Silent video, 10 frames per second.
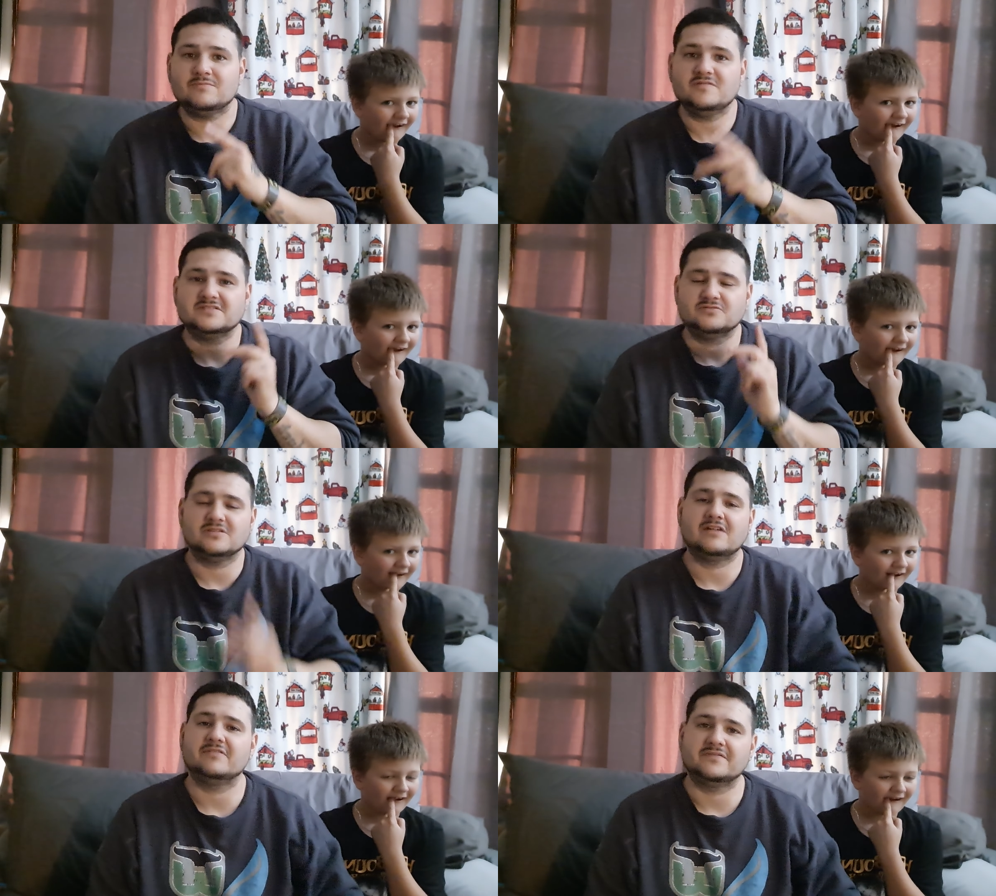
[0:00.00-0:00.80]
Speaker 1: of movies, do a
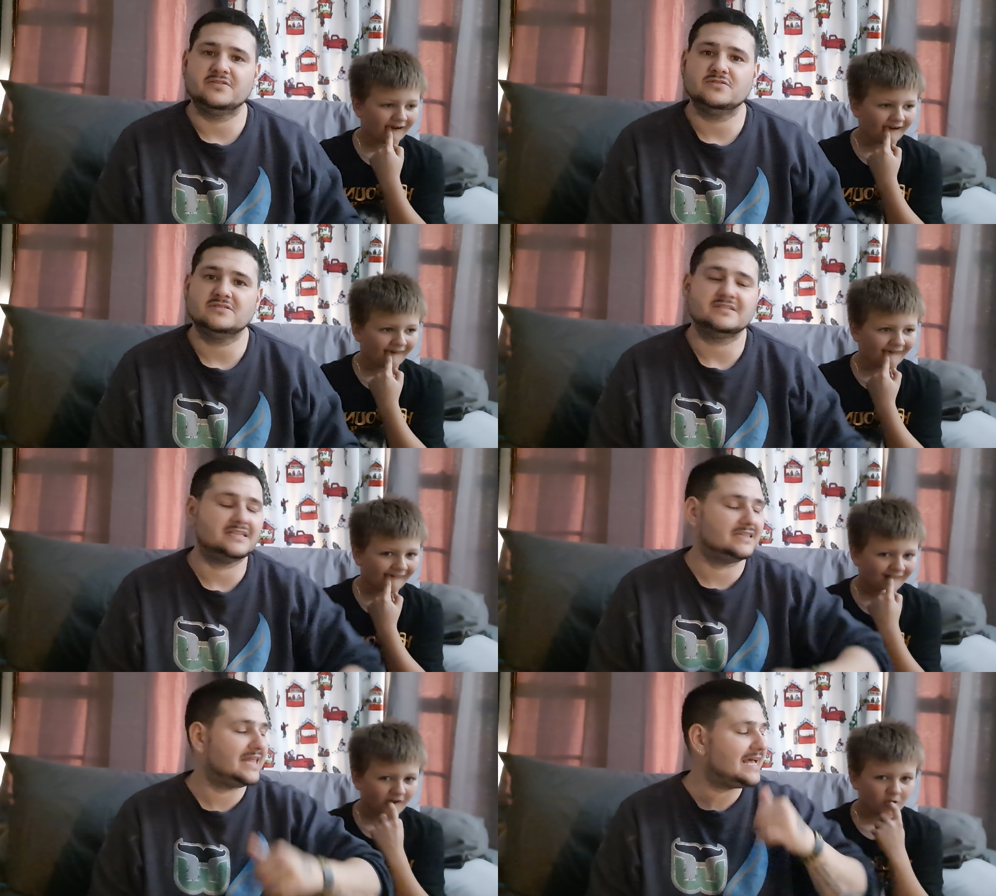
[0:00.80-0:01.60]
lot of reviews. And
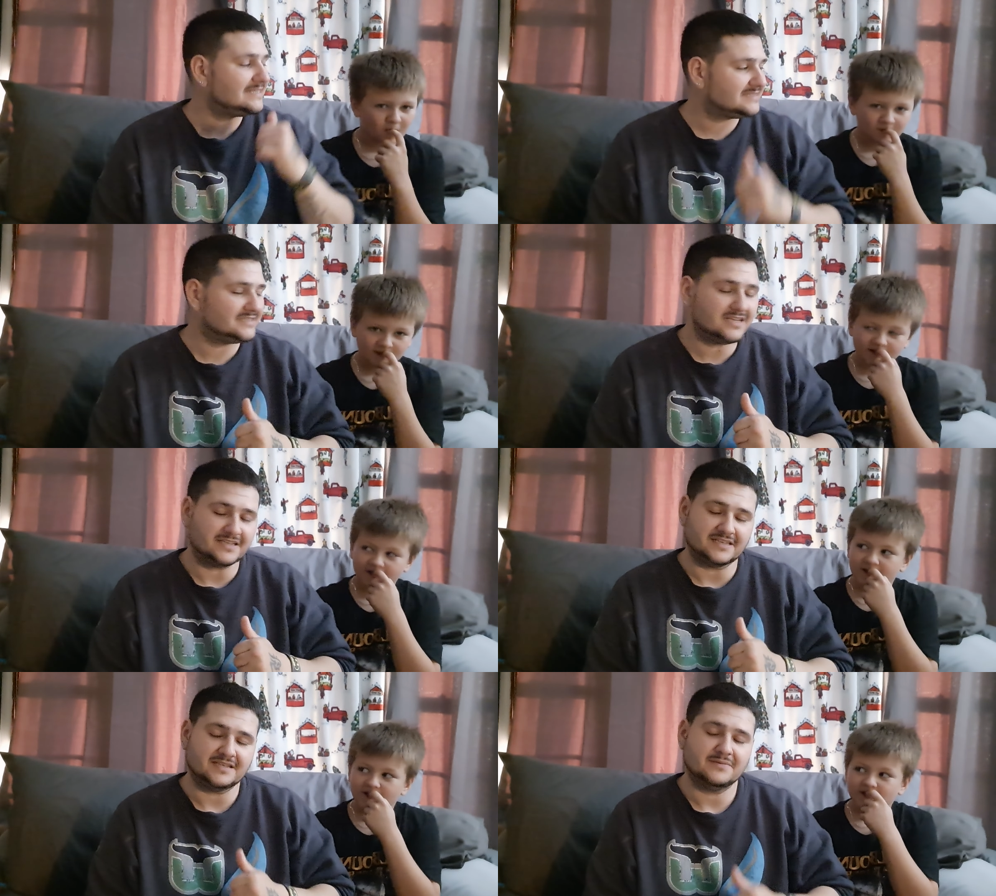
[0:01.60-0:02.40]
then last
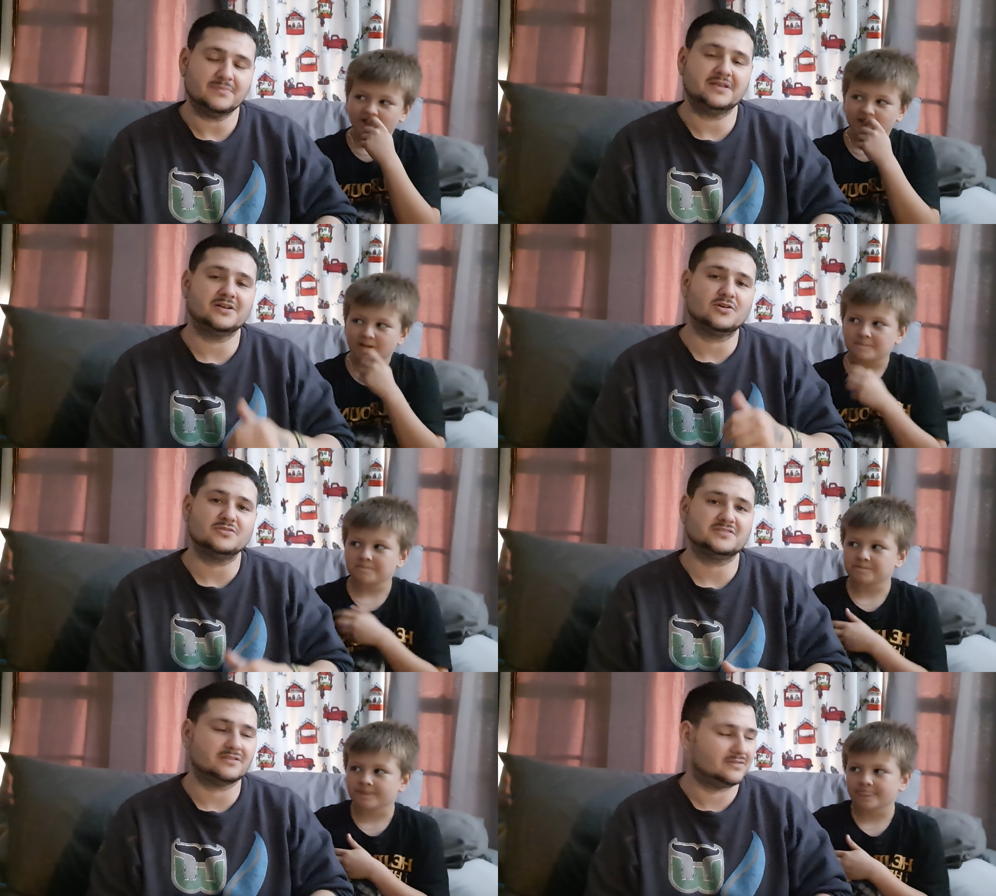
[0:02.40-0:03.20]
night, me and
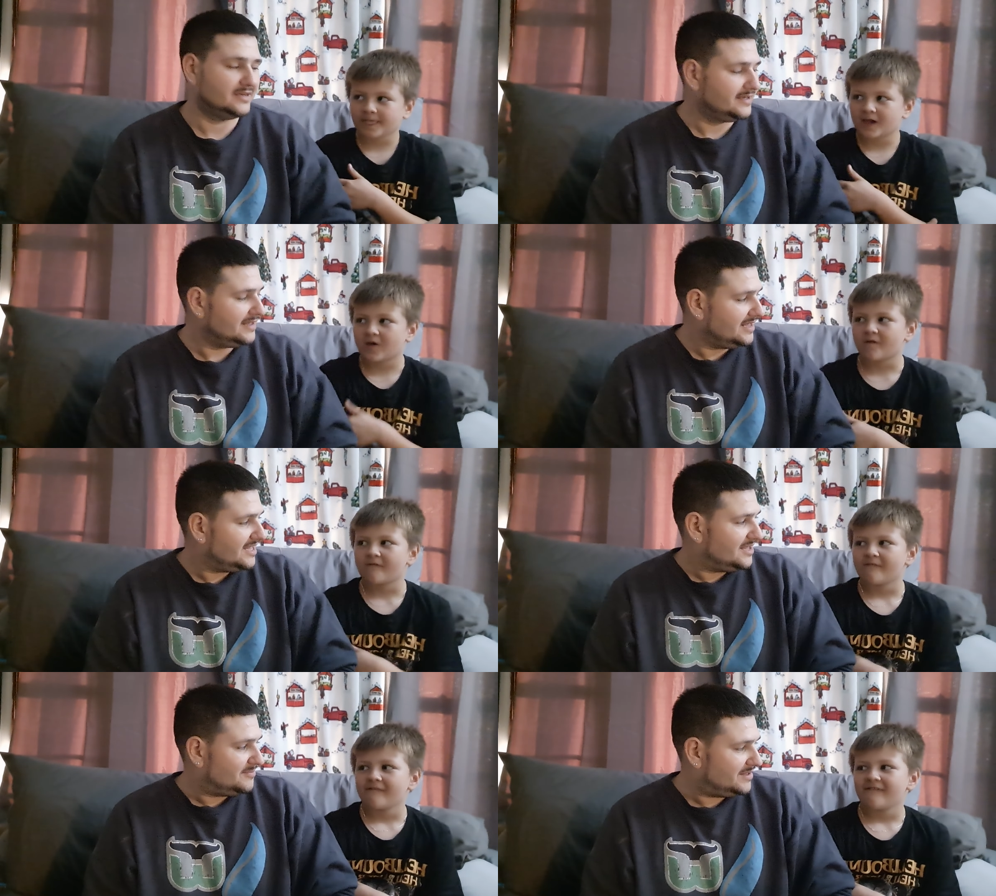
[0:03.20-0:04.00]
Colston,
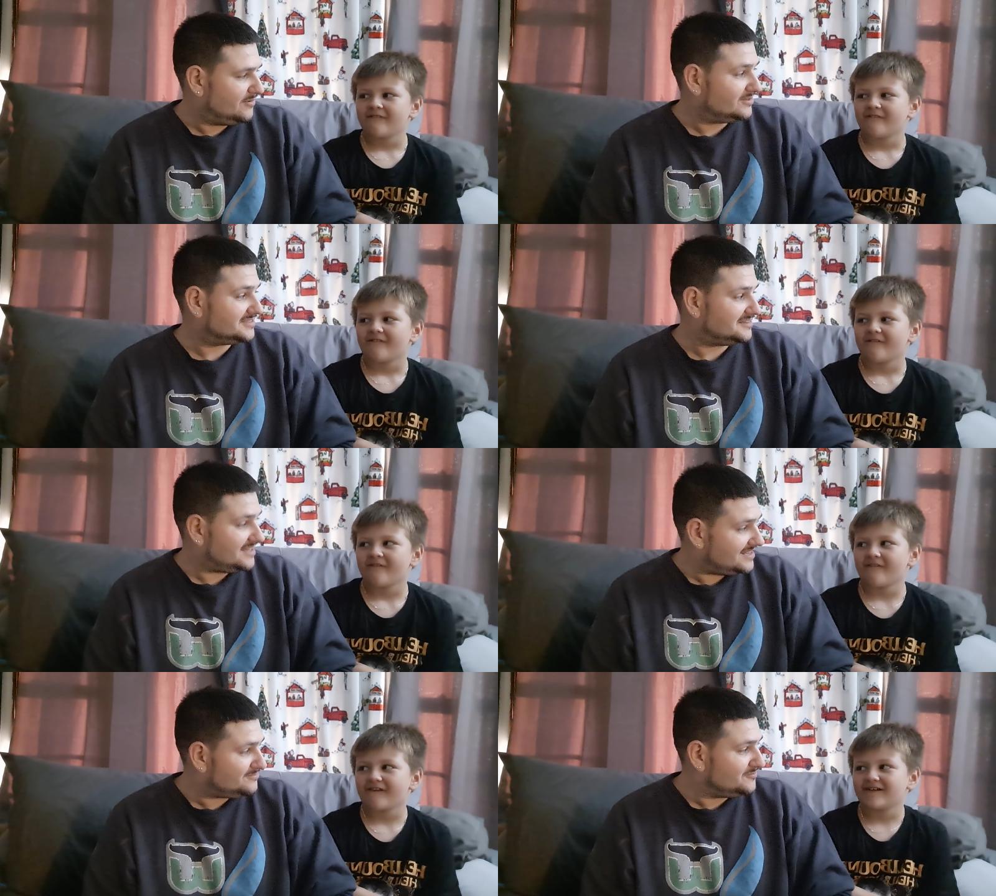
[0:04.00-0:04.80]
man, we watched a
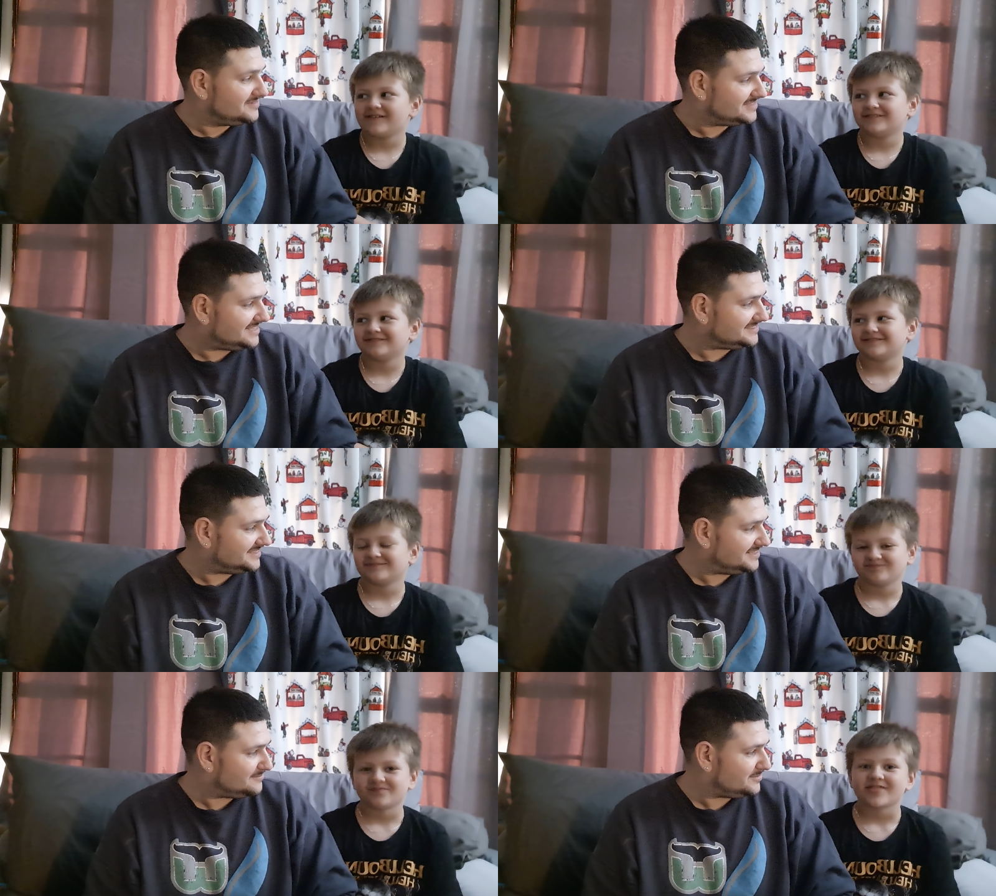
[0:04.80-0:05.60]
lot of movies last
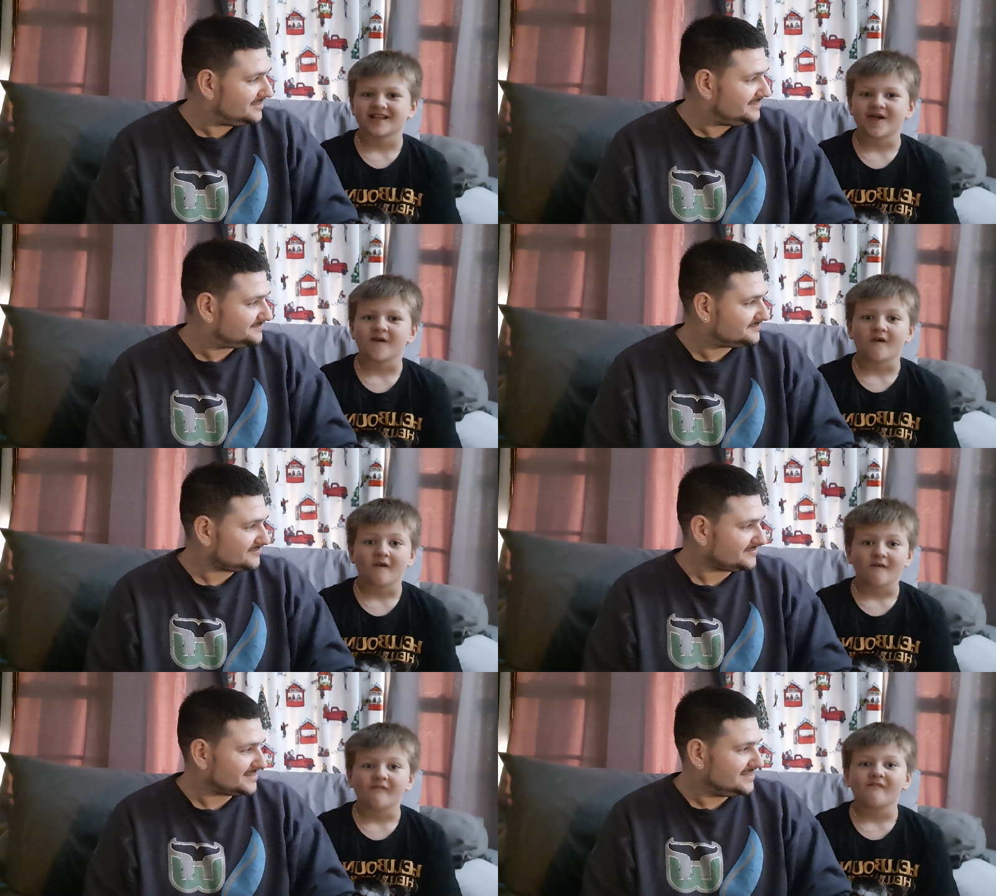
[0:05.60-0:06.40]
night, huh, buddy?
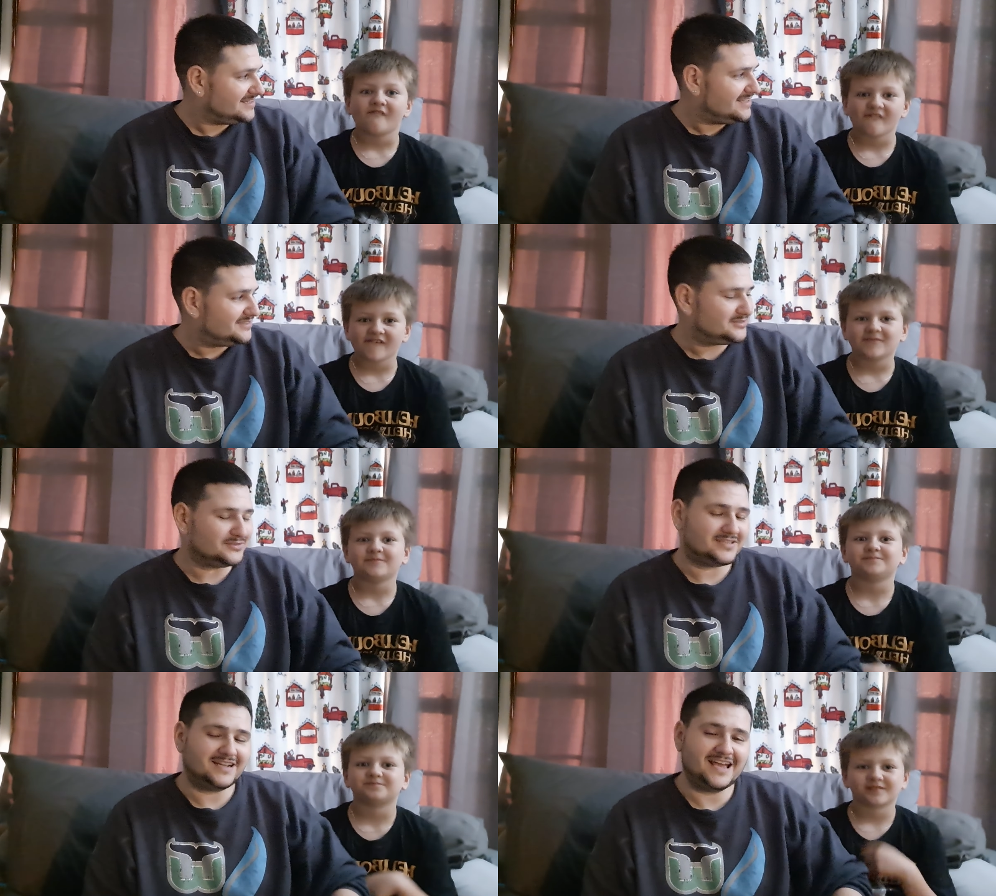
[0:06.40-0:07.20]
So
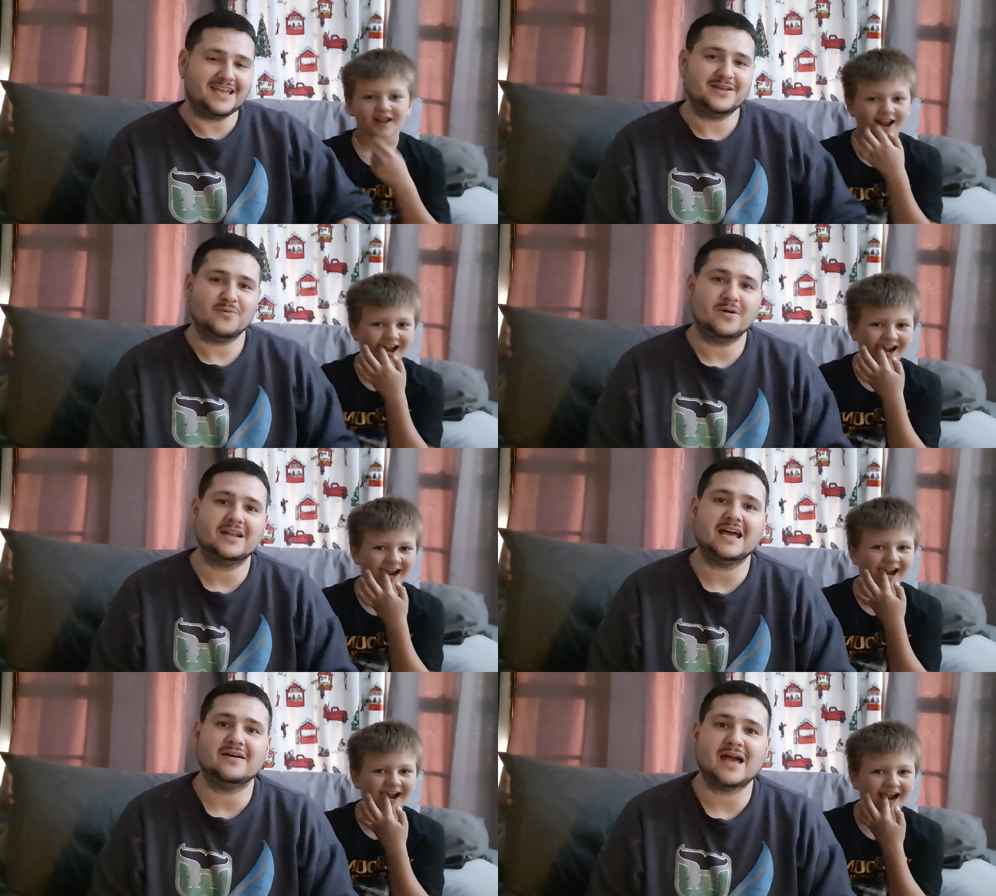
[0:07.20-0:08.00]
today we're
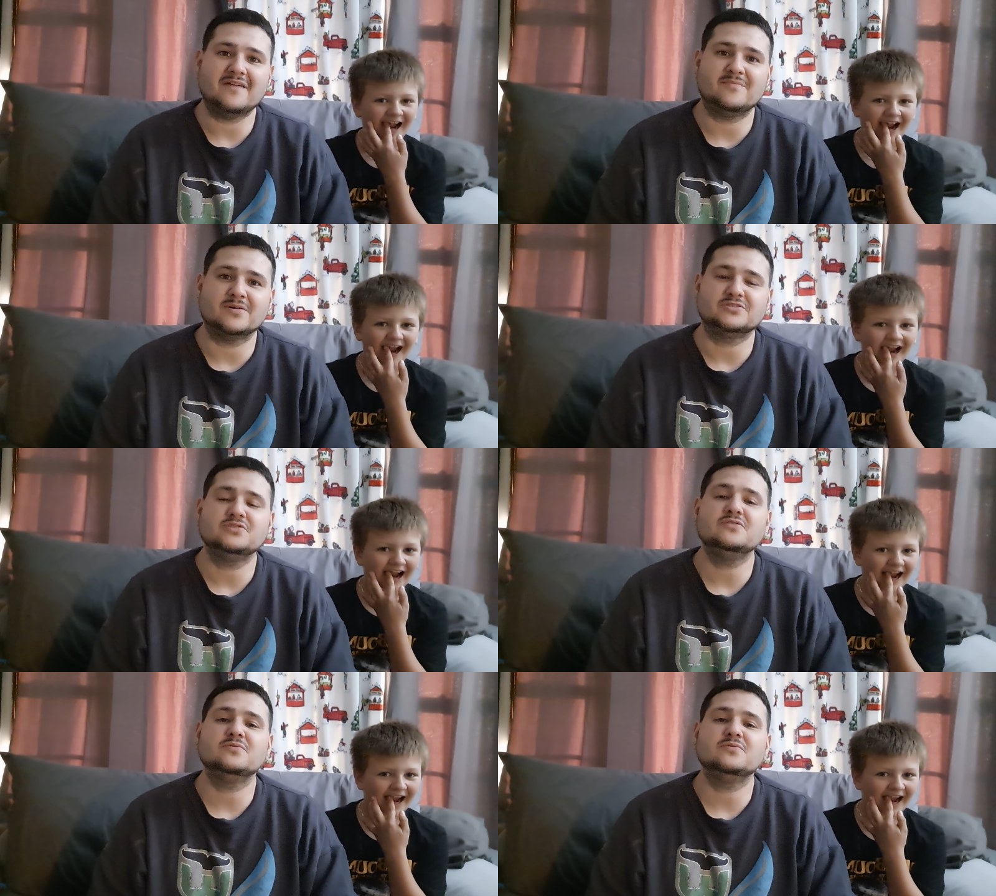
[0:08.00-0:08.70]
gonna have about two.